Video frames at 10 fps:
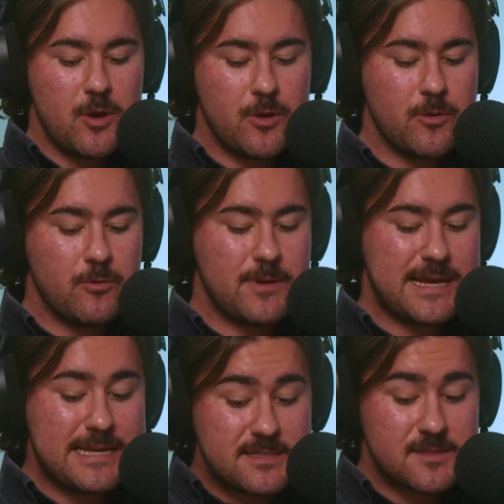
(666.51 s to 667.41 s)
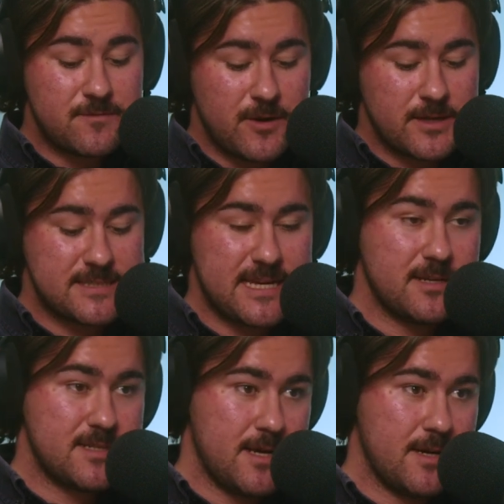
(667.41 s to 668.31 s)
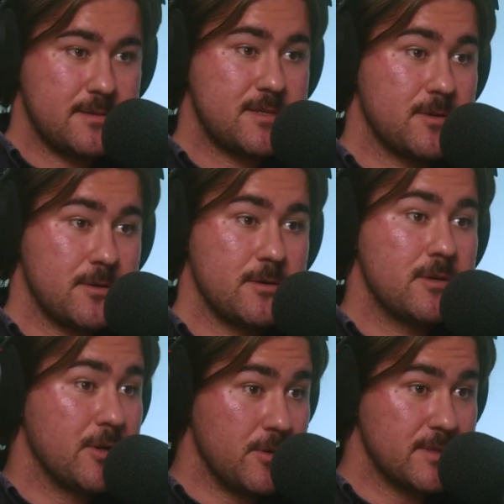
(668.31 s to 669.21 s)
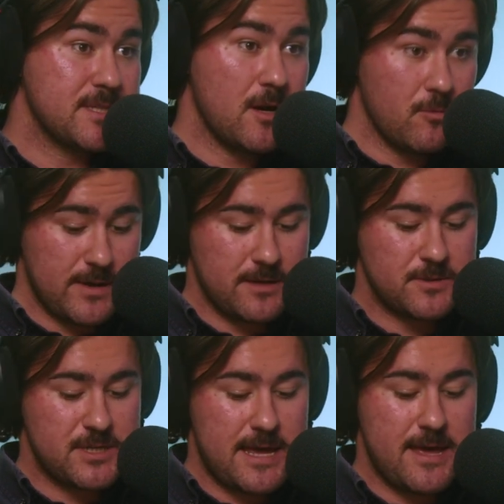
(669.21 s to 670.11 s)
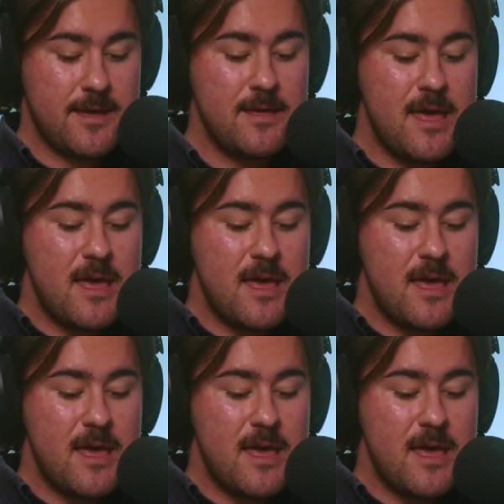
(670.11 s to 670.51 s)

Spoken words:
who is the first senator to use a wheelchair,